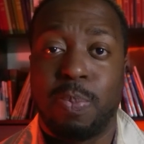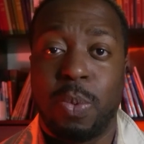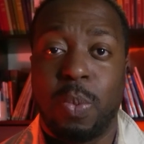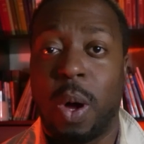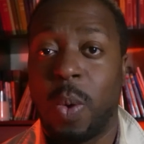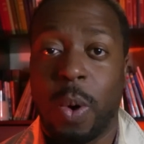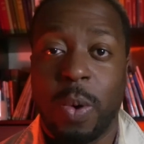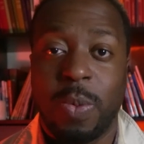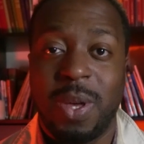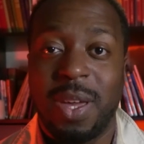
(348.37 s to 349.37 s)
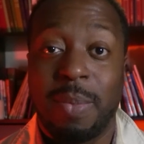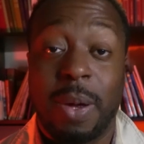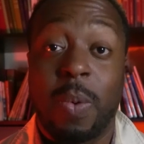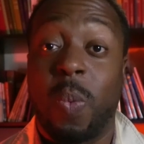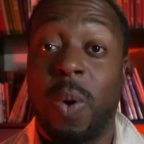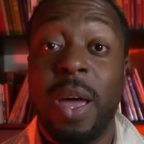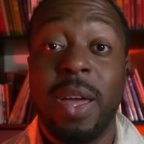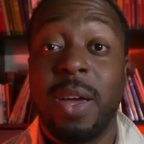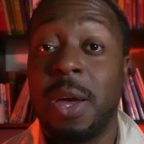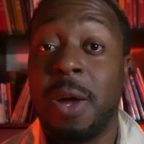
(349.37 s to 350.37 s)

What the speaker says: You want to work with me? I'm like, what?